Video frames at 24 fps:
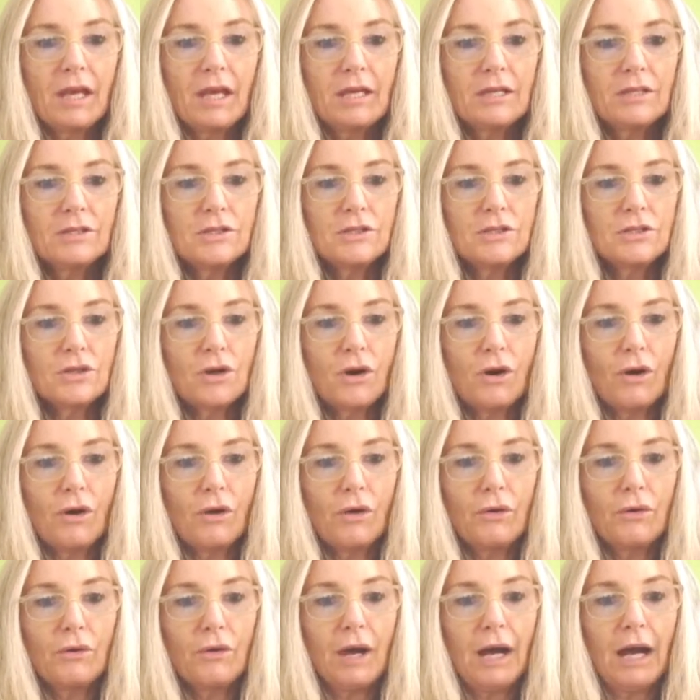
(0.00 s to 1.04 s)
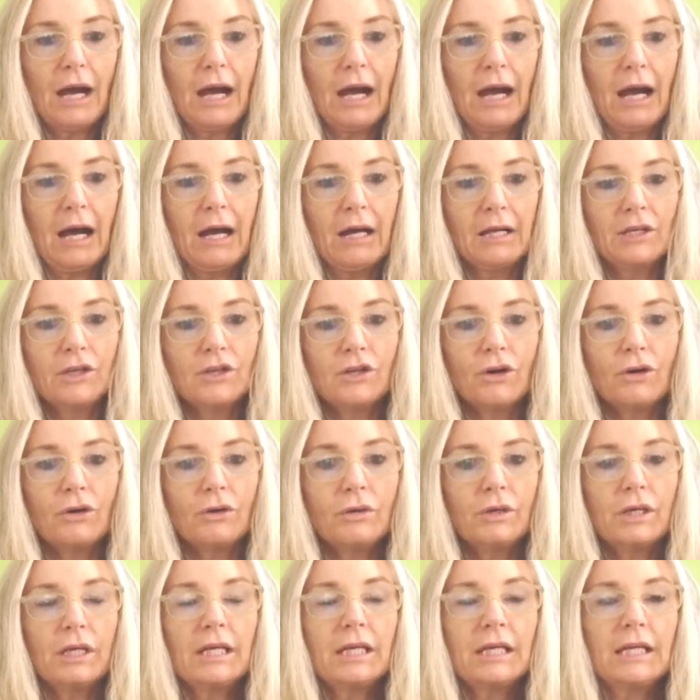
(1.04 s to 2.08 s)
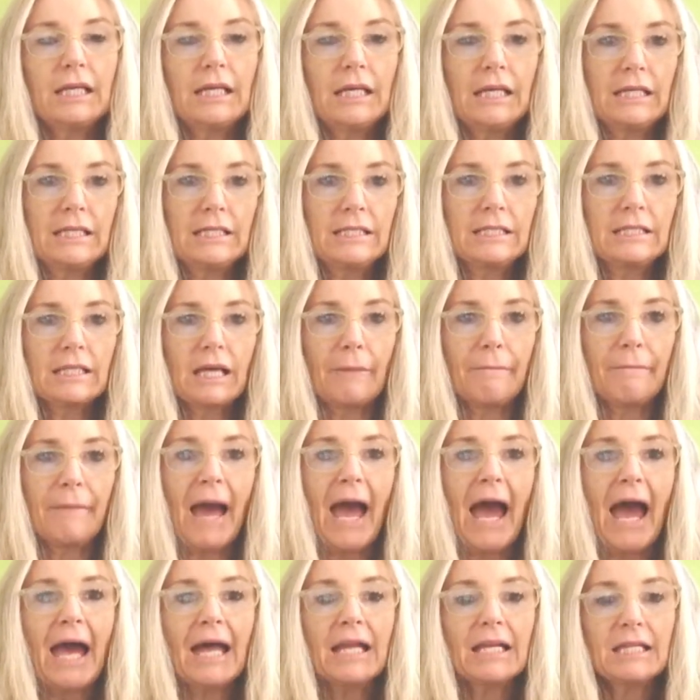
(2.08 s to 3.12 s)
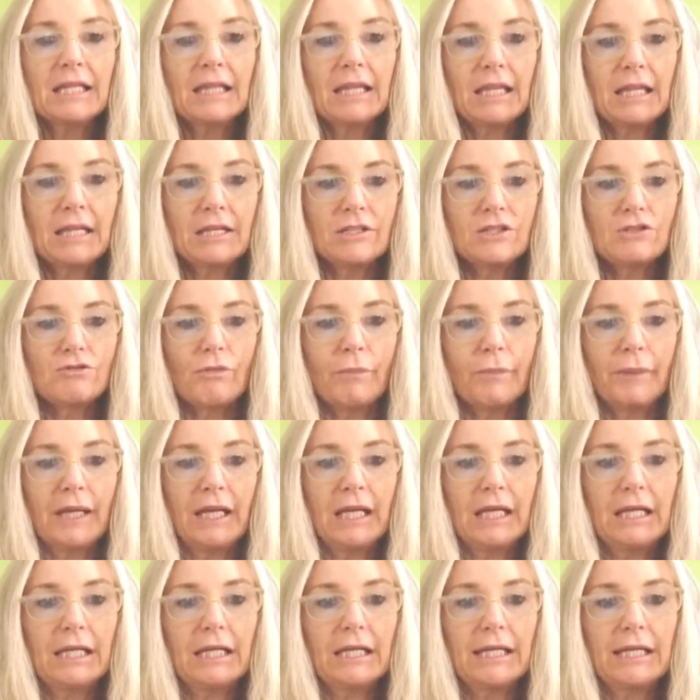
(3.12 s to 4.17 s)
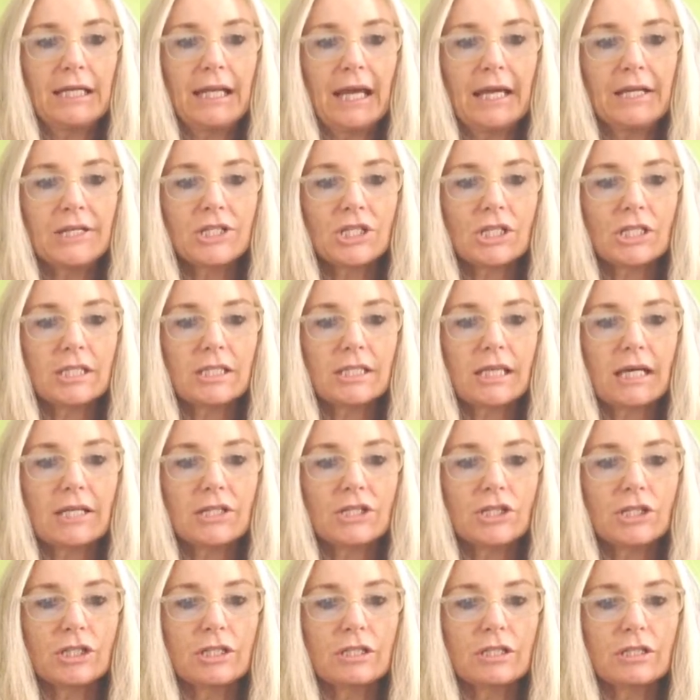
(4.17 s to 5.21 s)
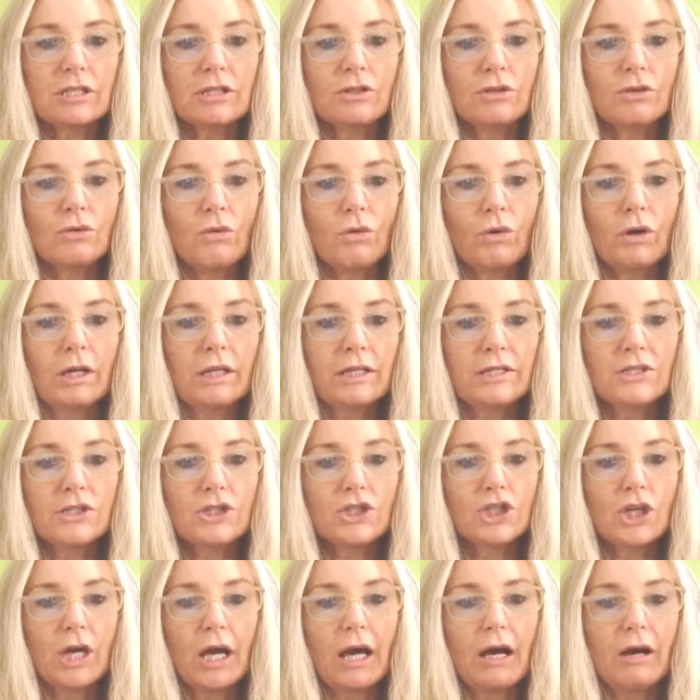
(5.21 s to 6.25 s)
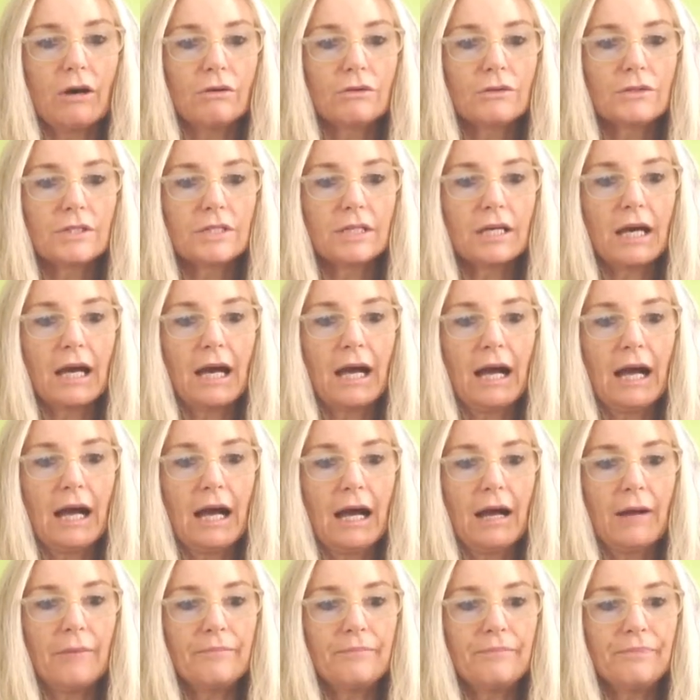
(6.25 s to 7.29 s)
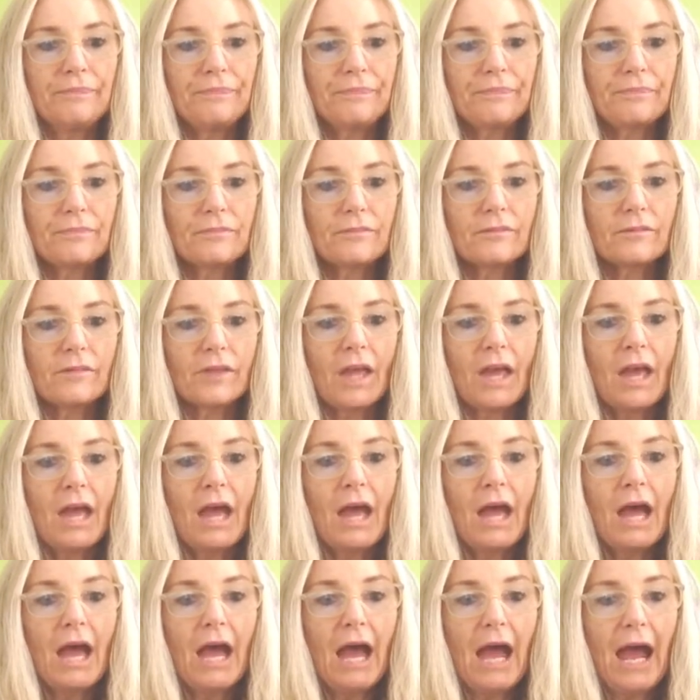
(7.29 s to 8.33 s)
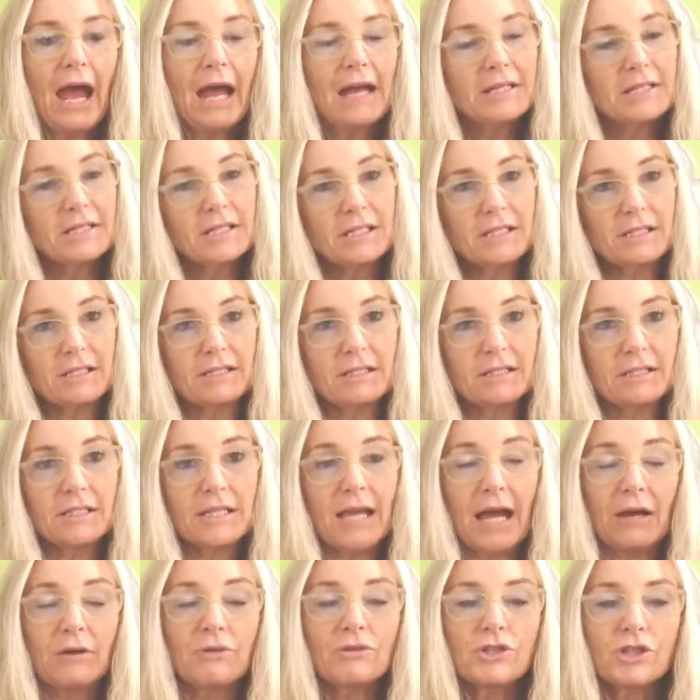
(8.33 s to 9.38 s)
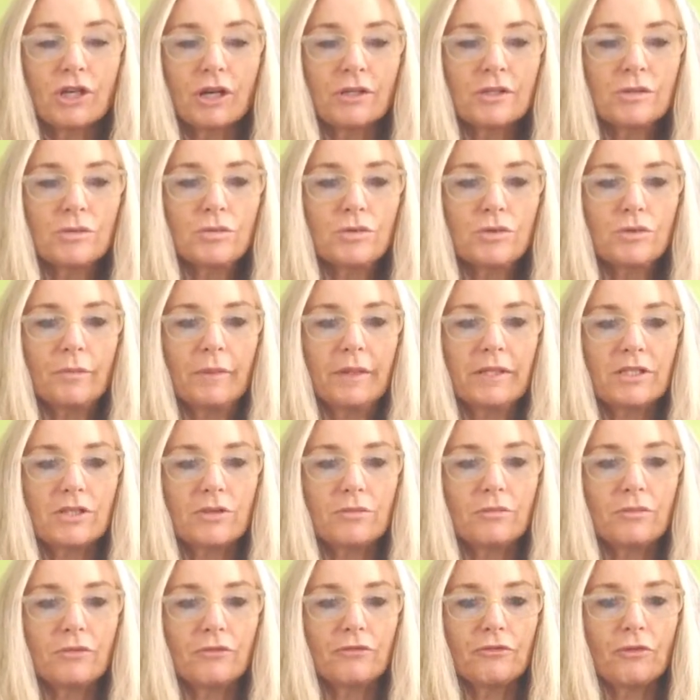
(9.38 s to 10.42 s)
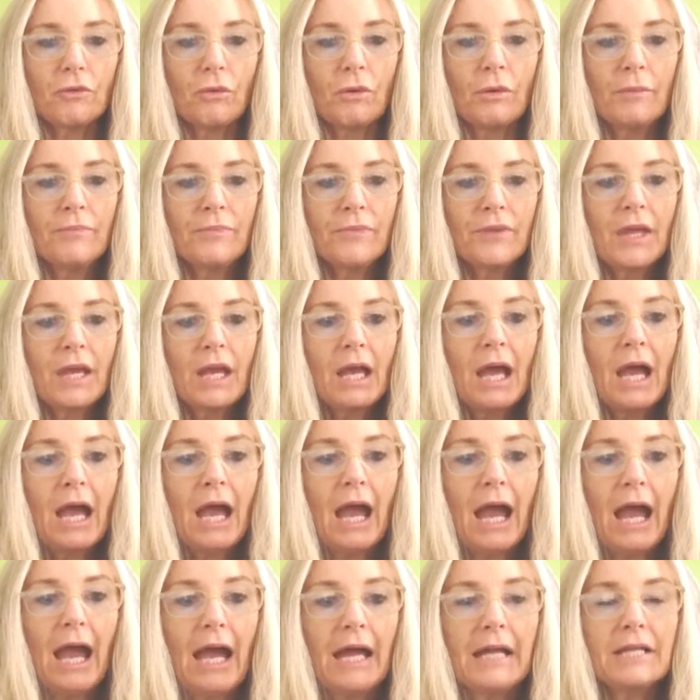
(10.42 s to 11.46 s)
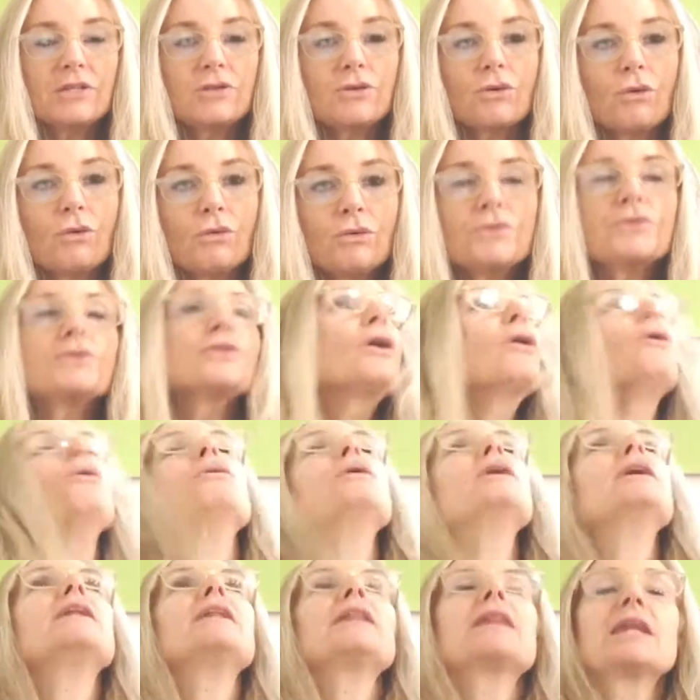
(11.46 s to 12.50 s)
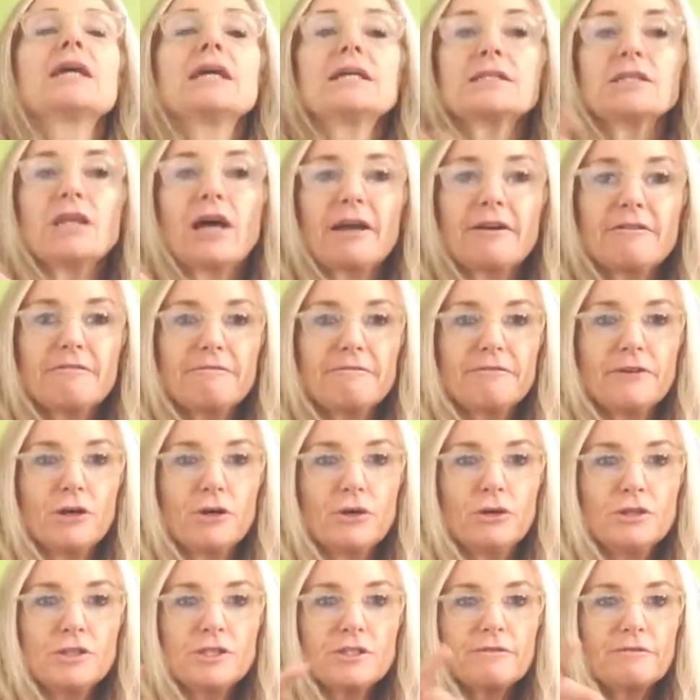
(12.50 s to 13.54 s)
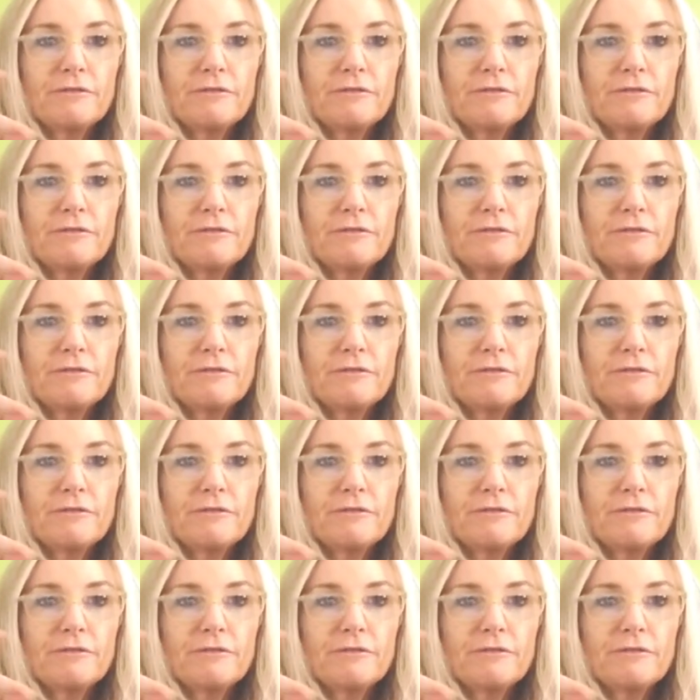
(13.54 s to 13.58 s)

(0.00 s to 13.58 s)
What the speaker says: So, it is a pattern that is repeated in nature, such as nautilus shells and snail shells, which you mentioned before. And also in things like ferns.